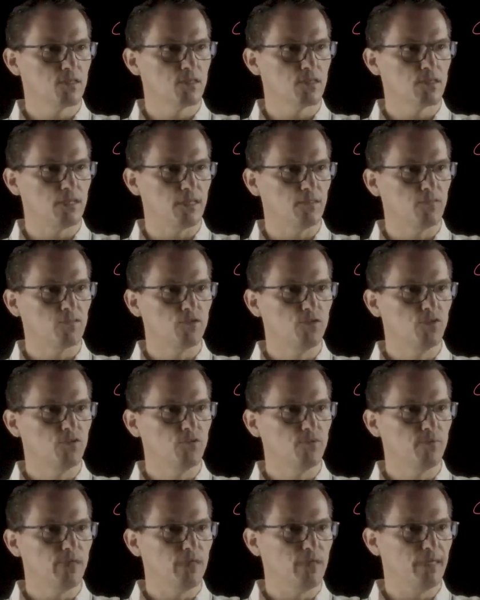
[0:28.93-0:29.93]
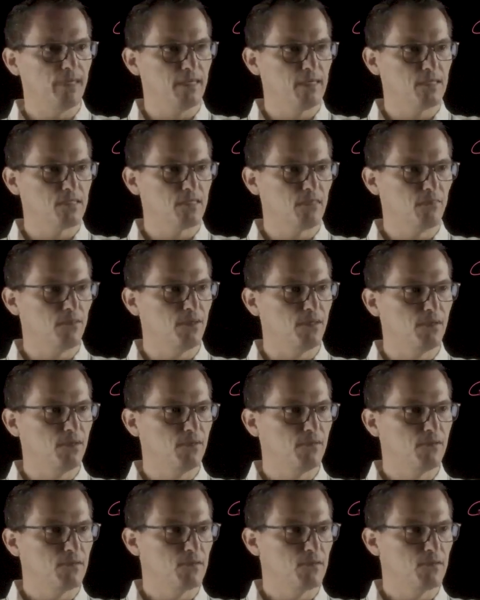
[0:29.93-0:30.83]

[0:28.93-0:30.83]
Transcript: assigned to you by SAP.